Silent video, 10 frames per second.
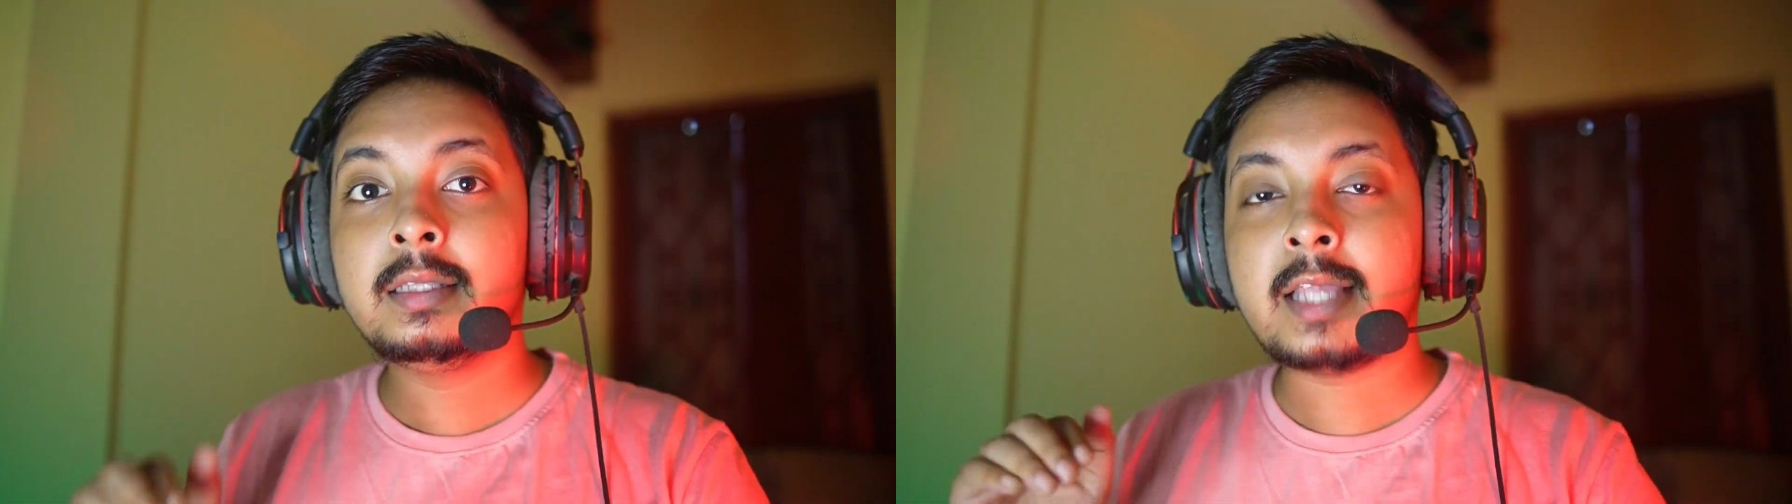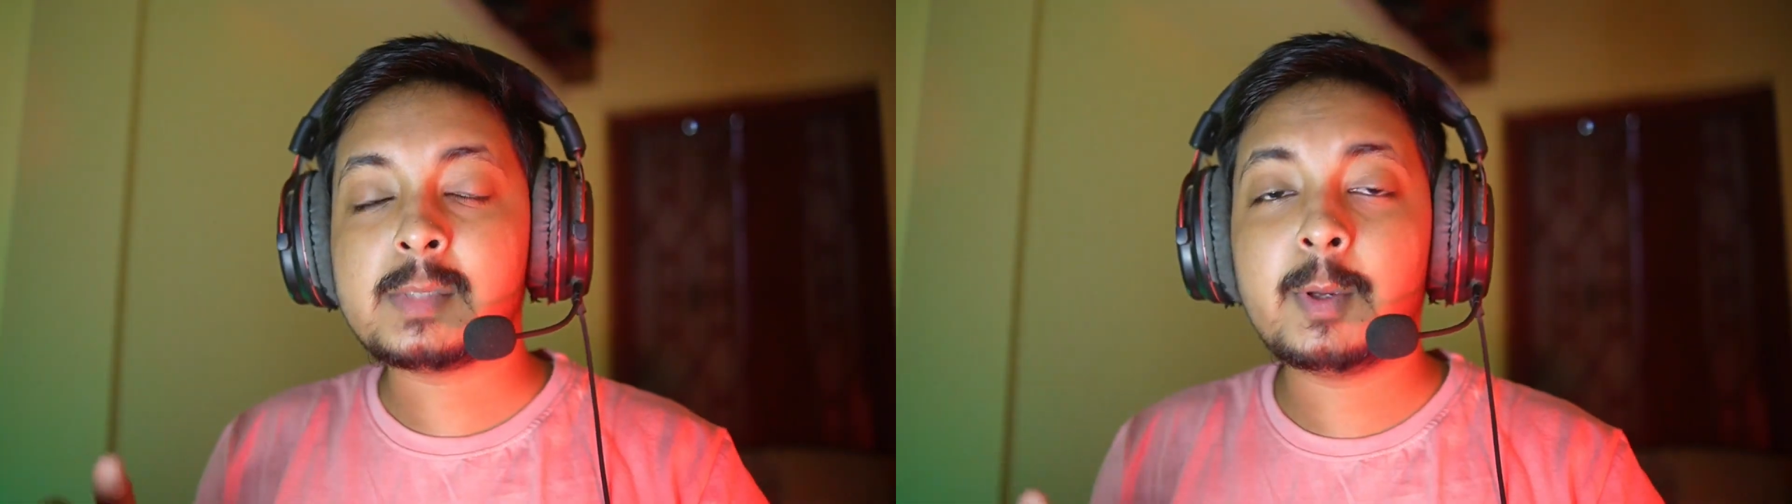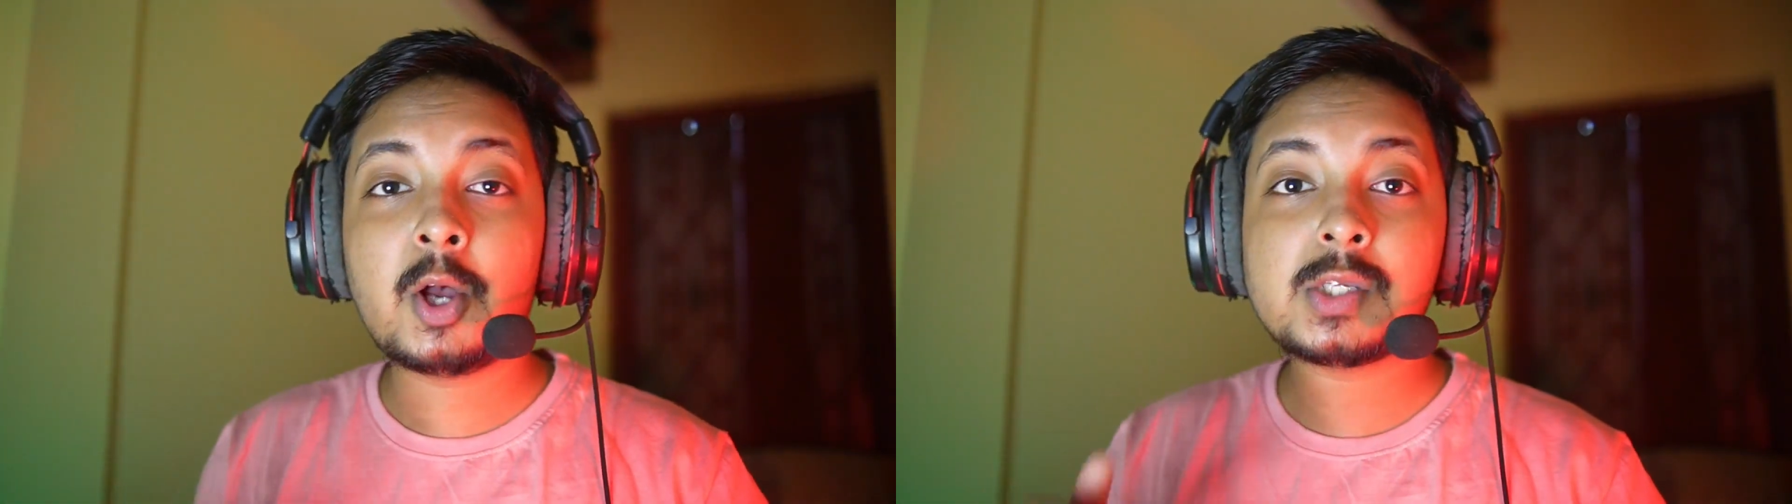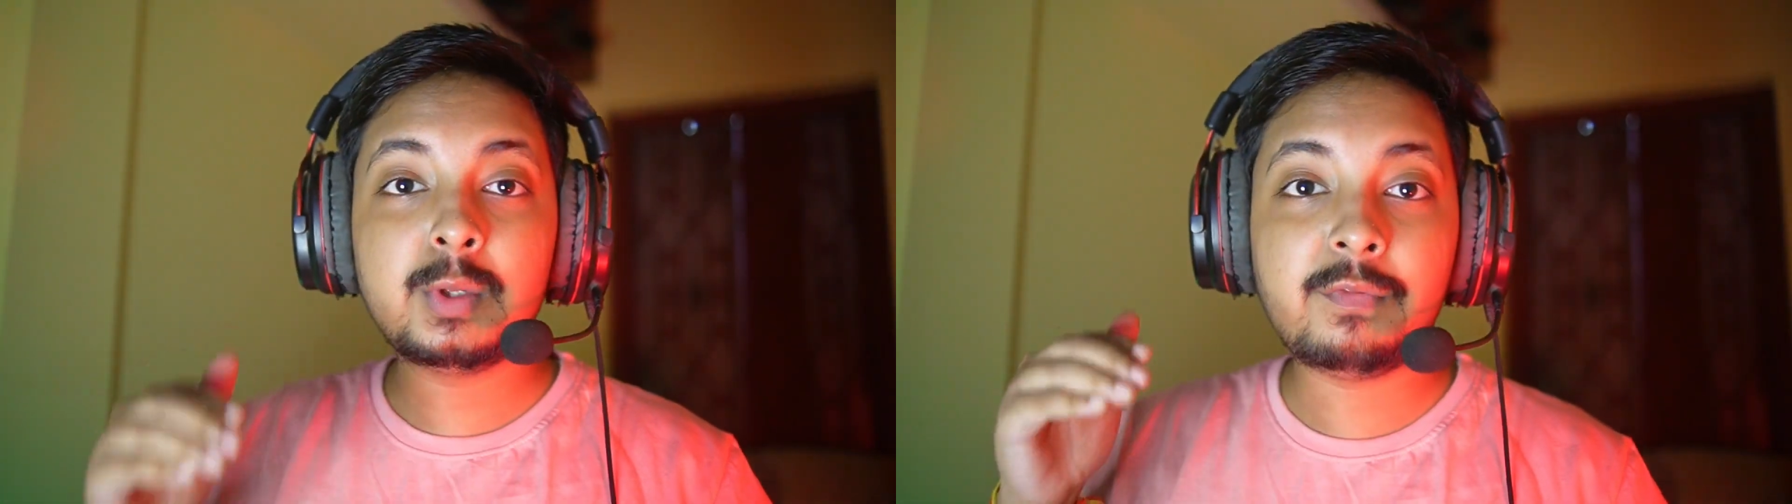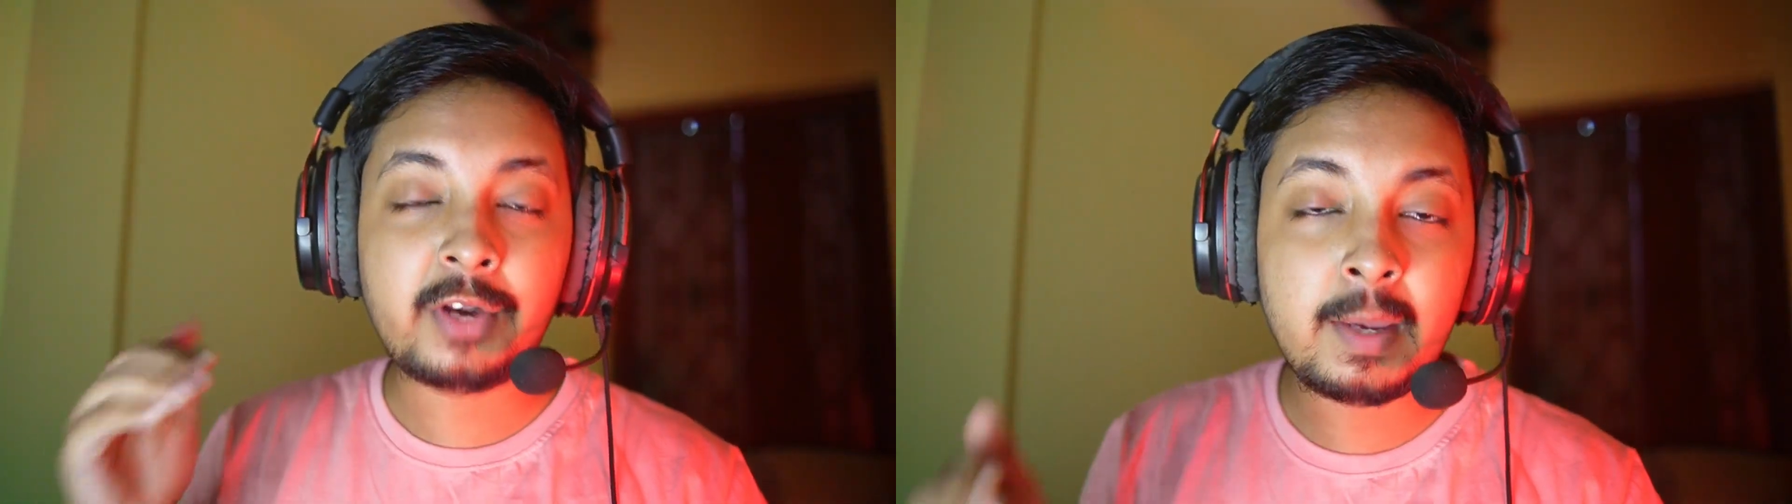That's because
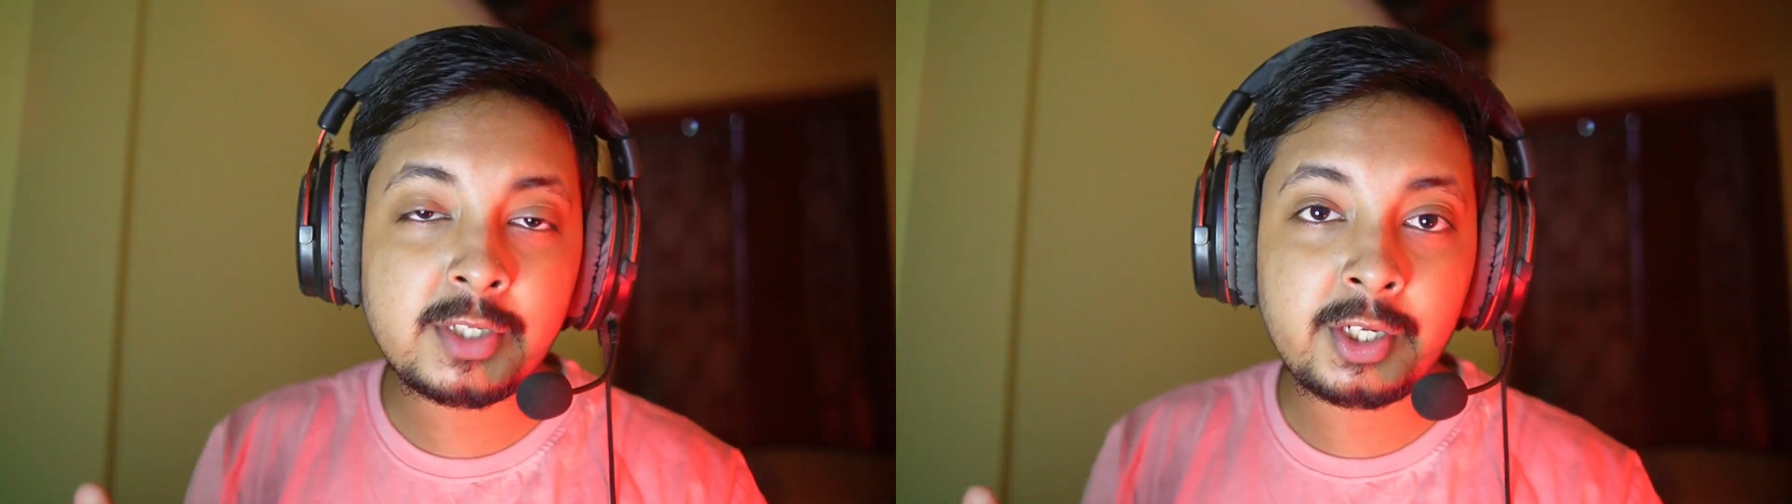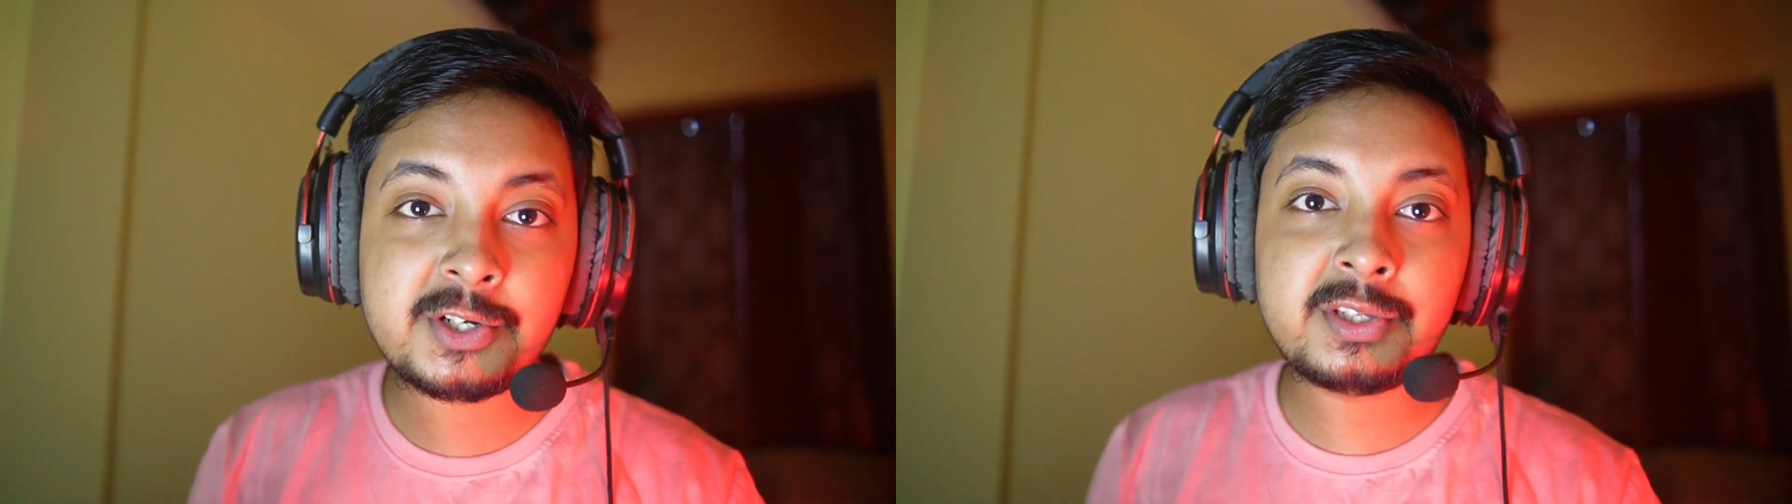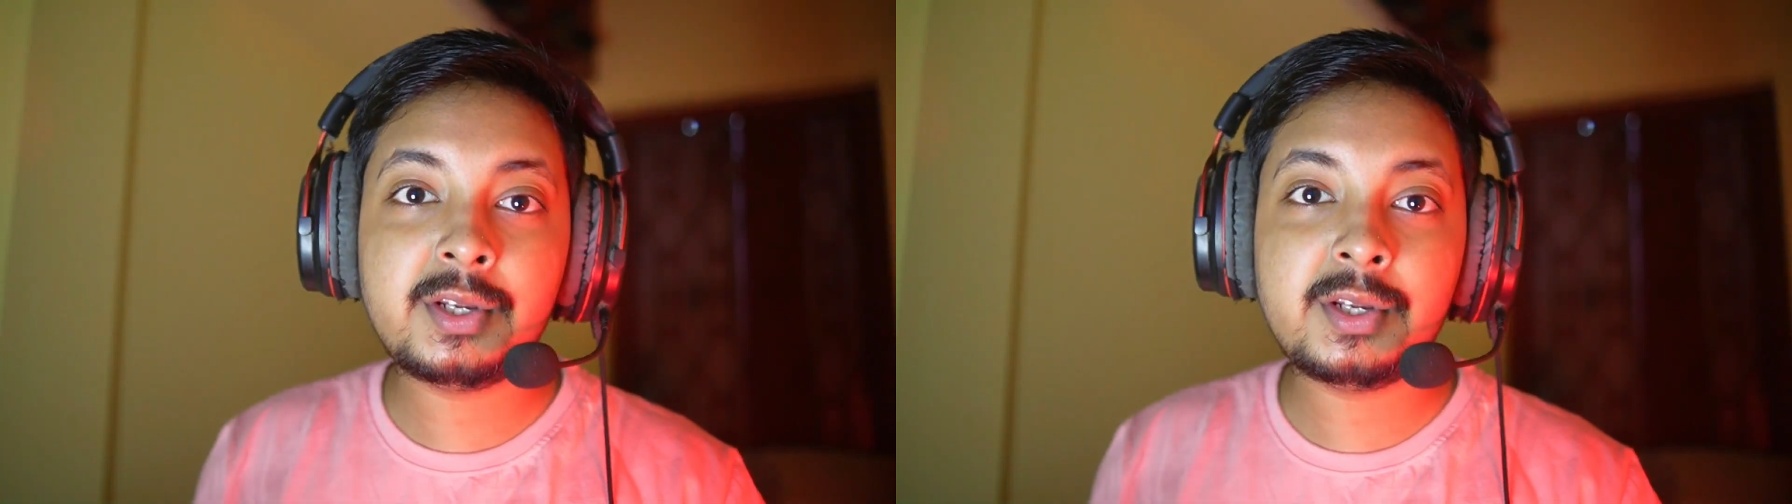with frame generation,